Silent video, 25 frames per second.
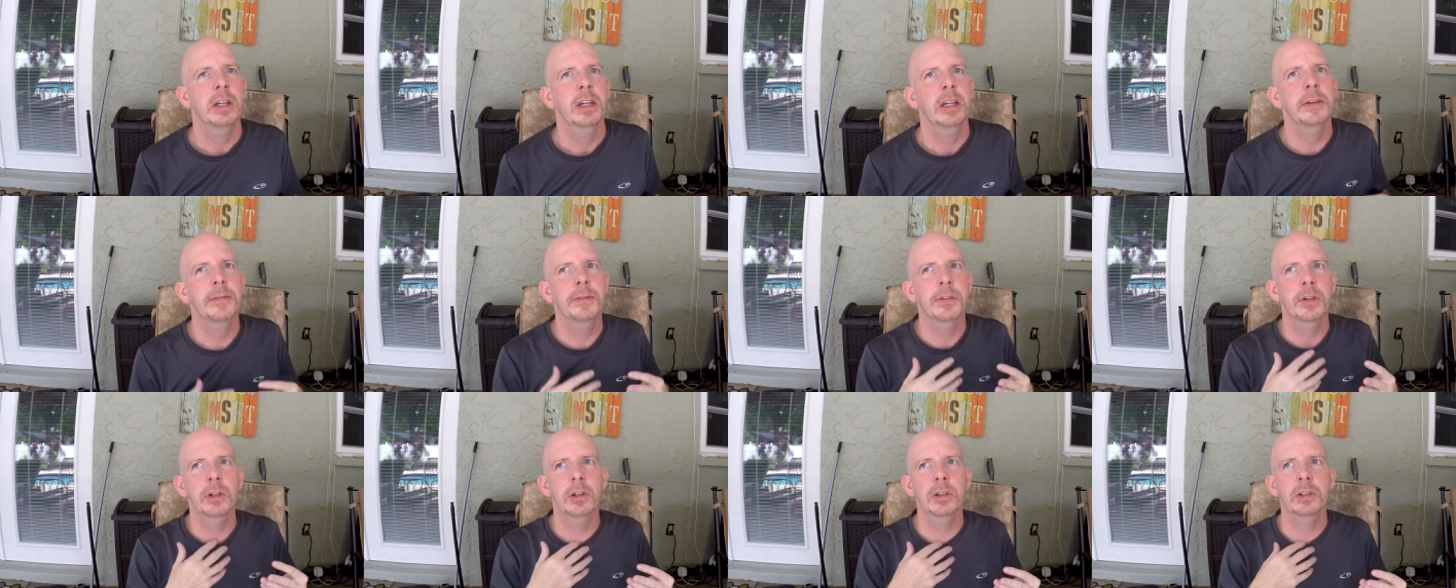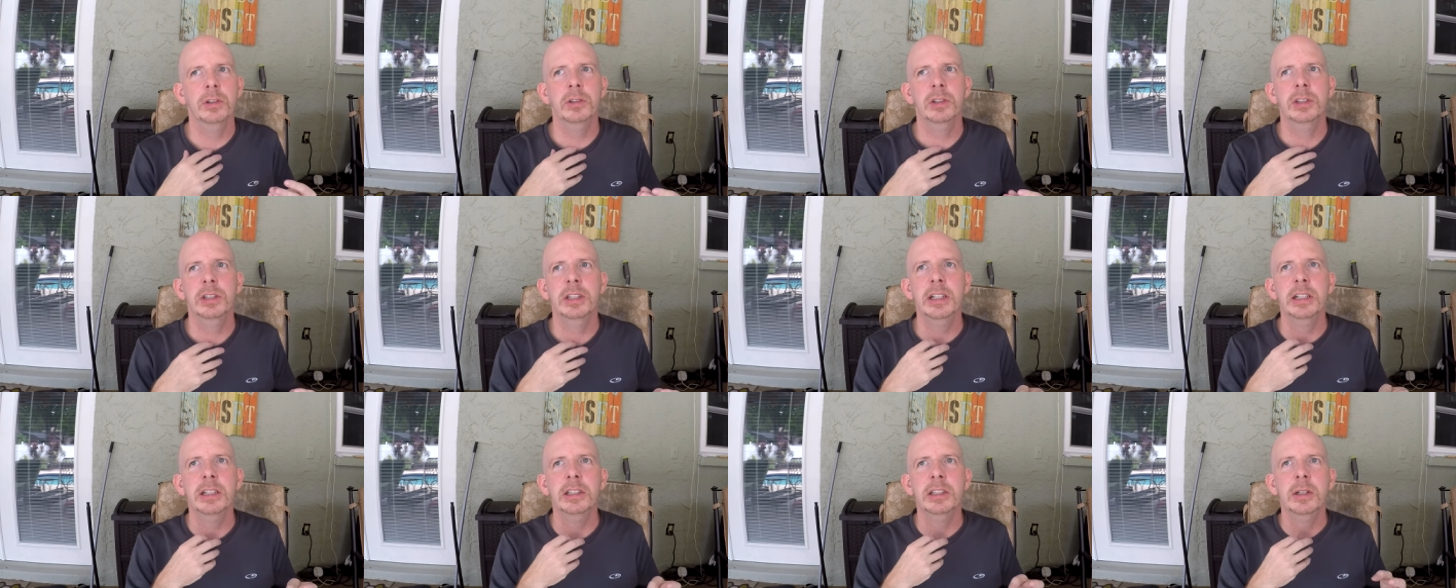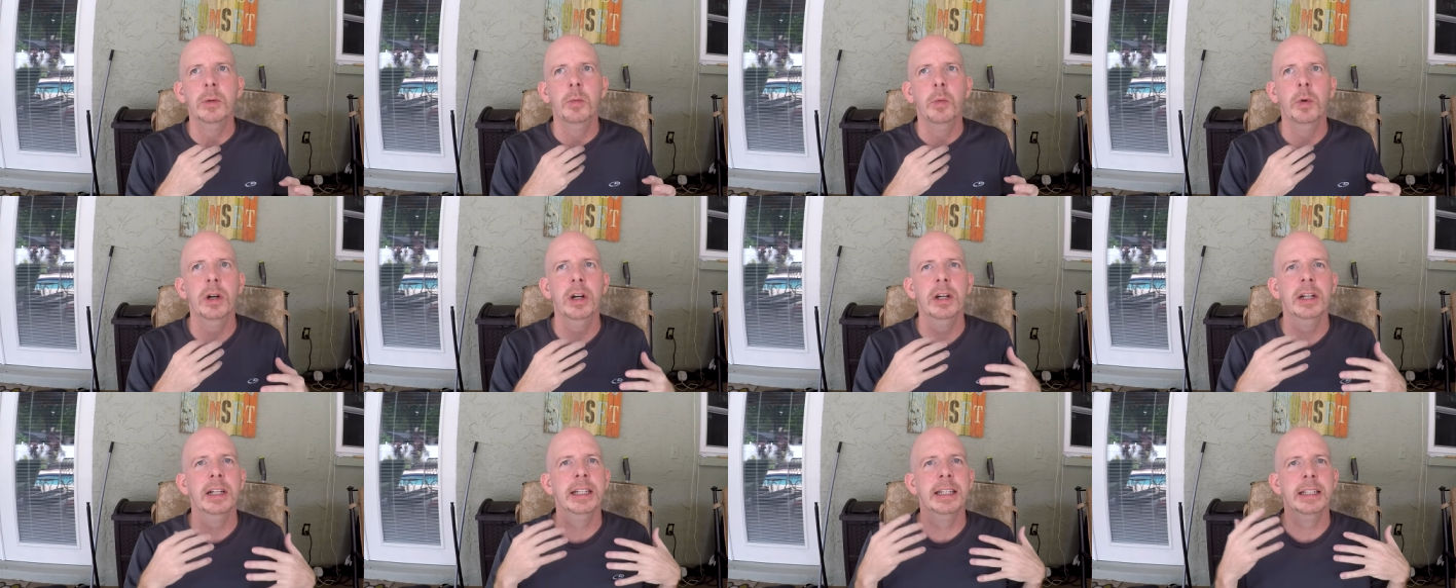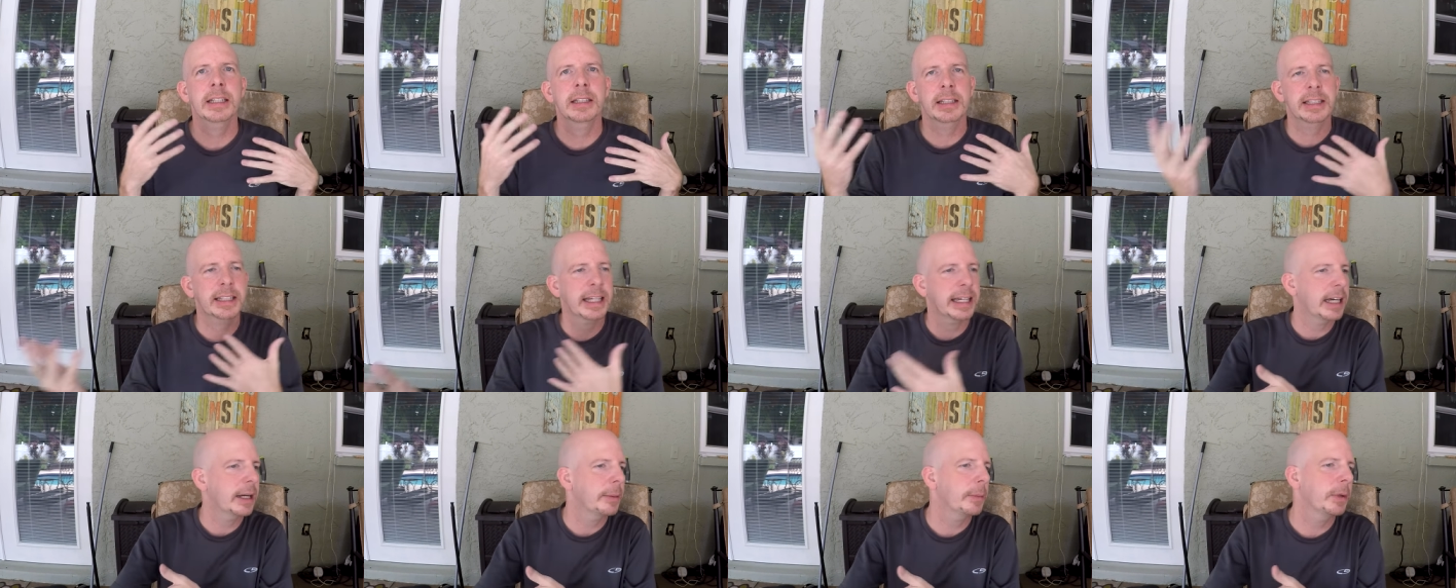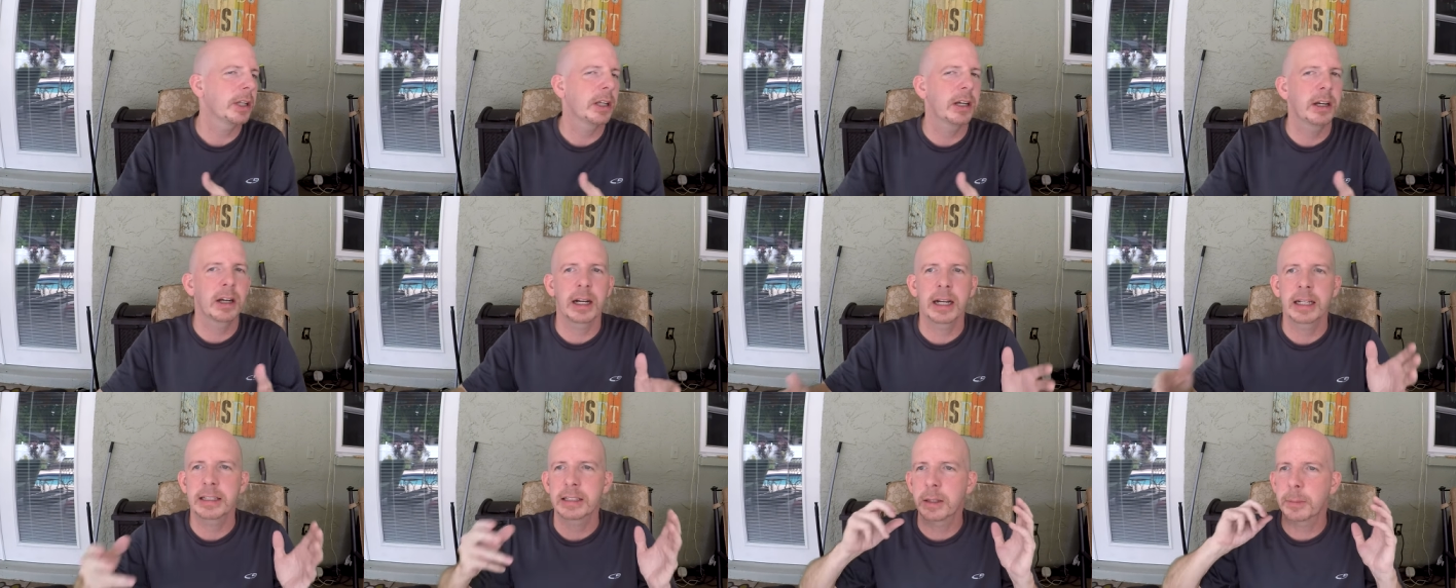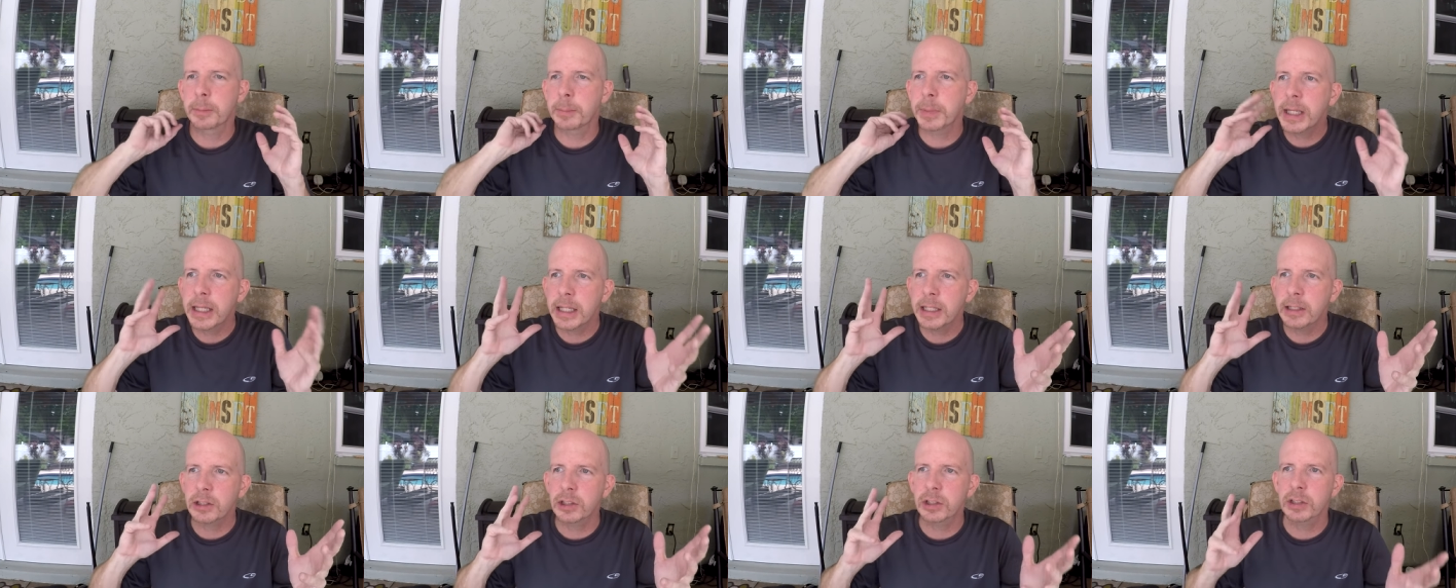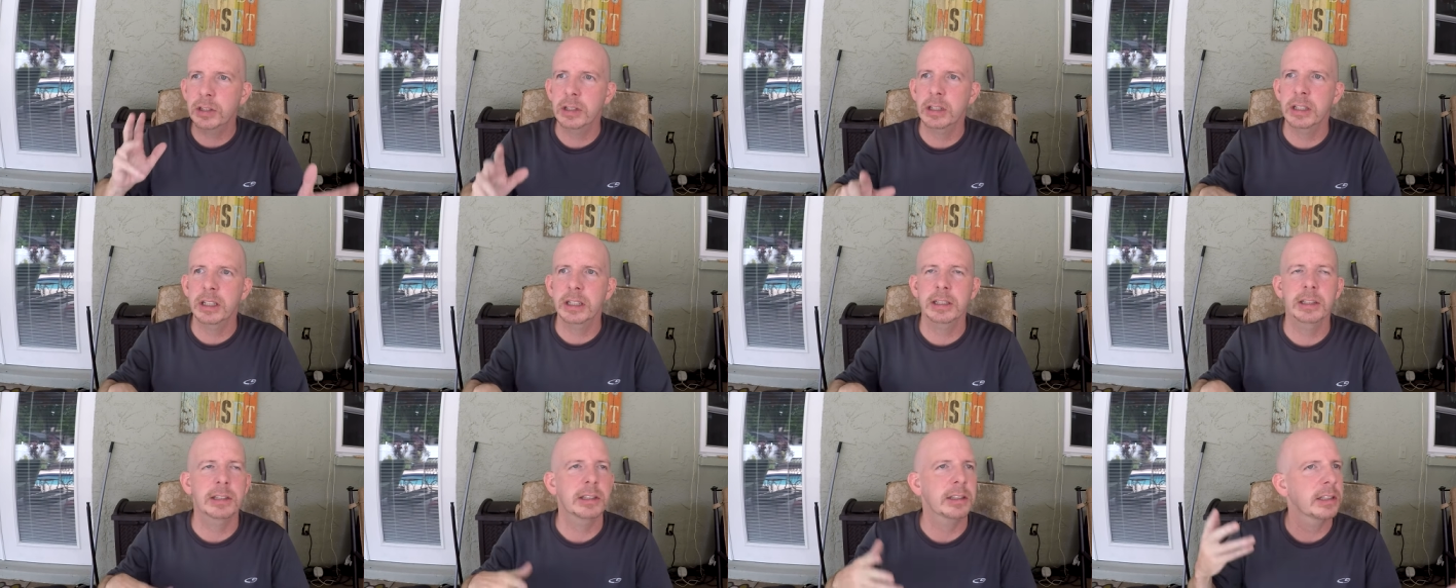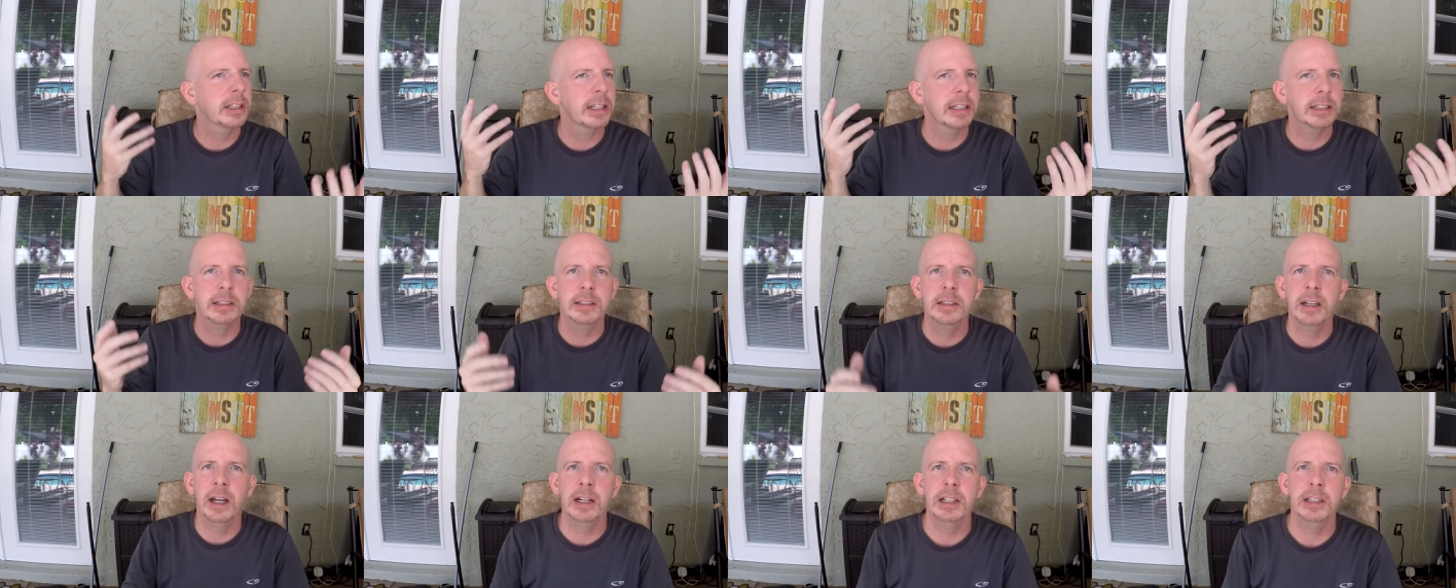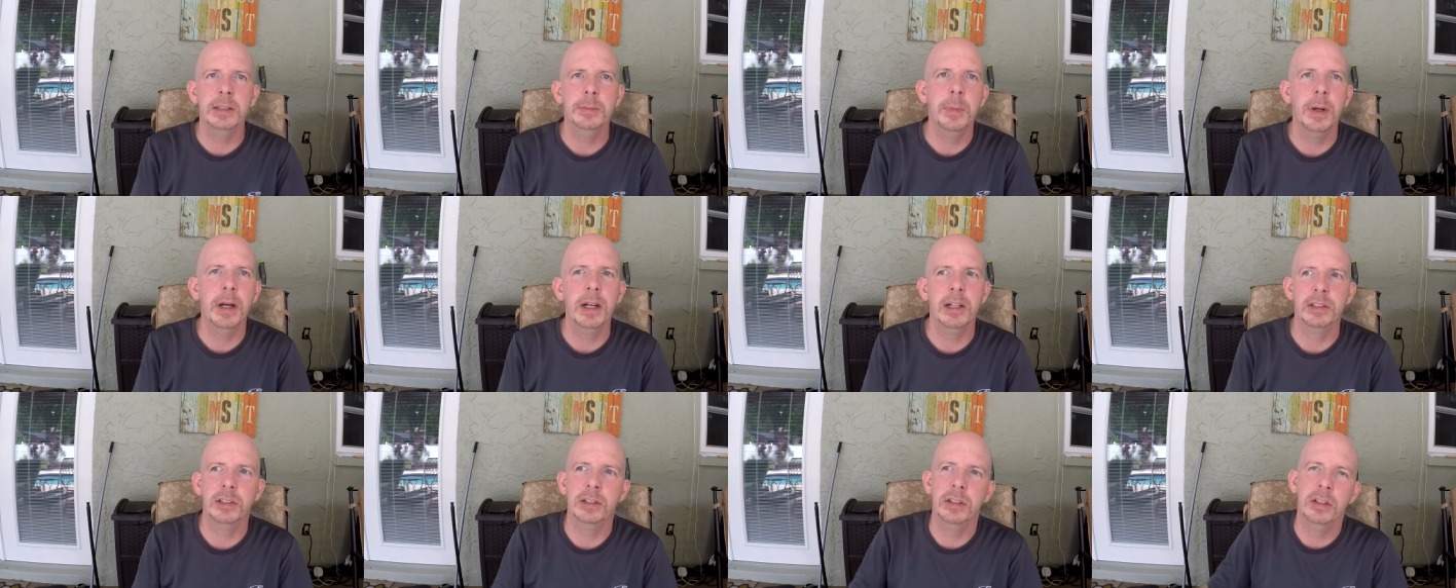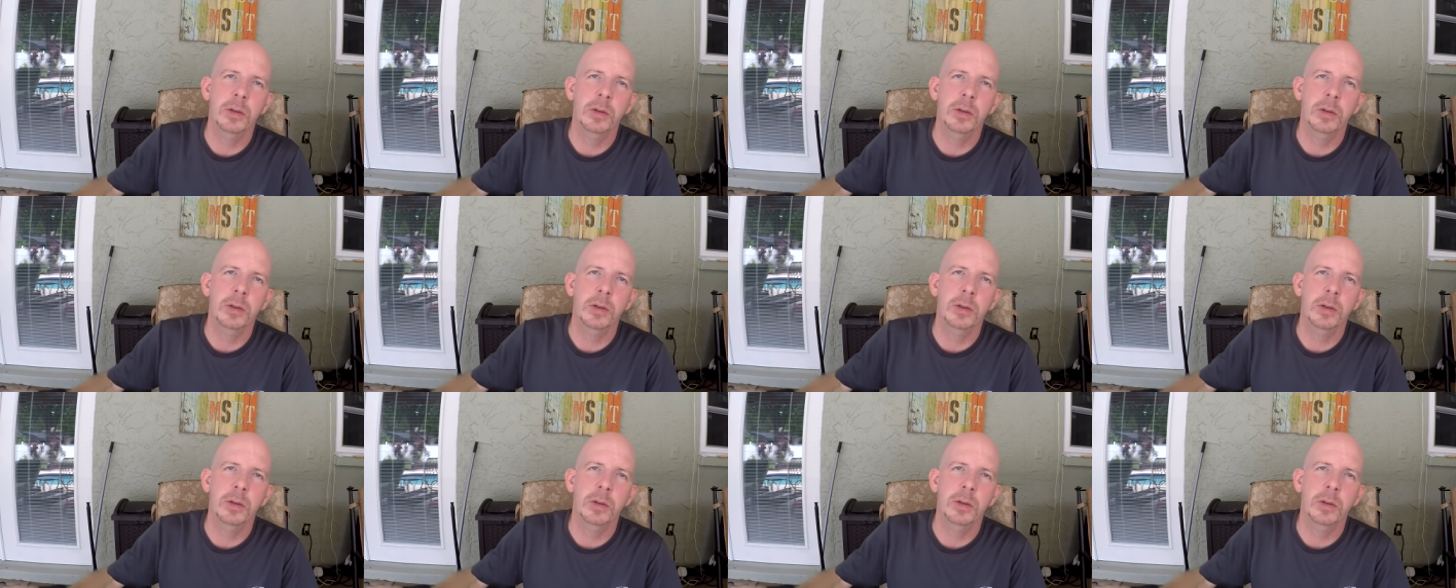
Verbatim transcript: If you're sitting somewhere in Kamala at the beach, it's it's not as much.